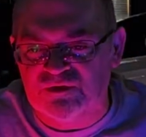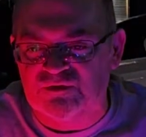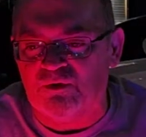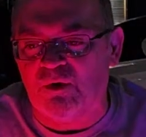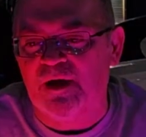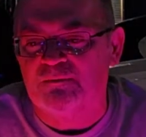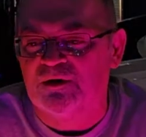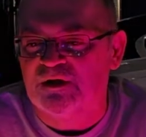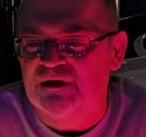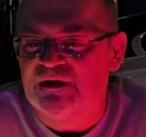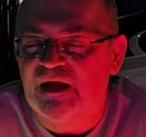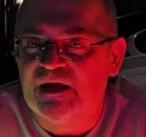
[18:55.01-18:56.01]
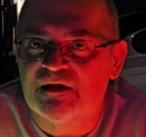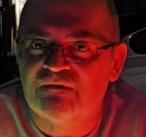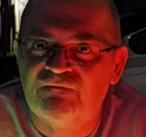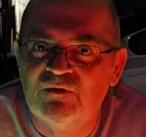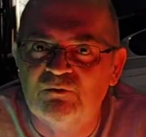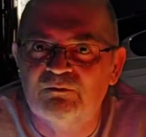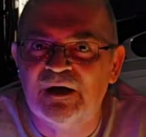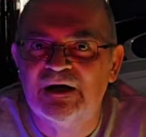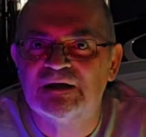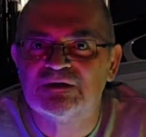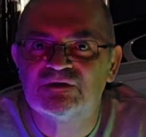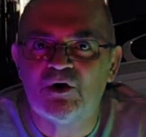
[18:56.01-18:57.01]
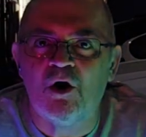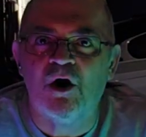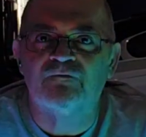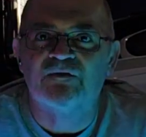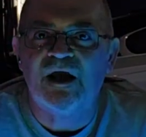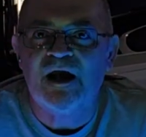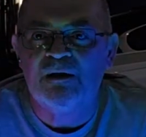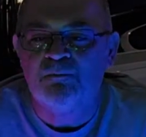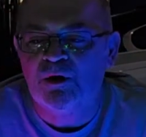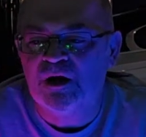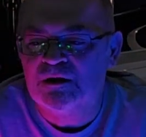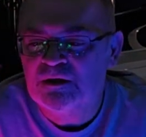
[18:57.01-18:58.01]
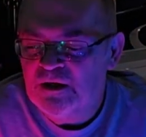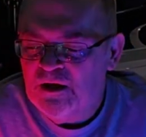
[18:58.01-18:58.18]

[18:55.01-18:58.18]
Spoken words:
So I'm going to take a few minutes off camera,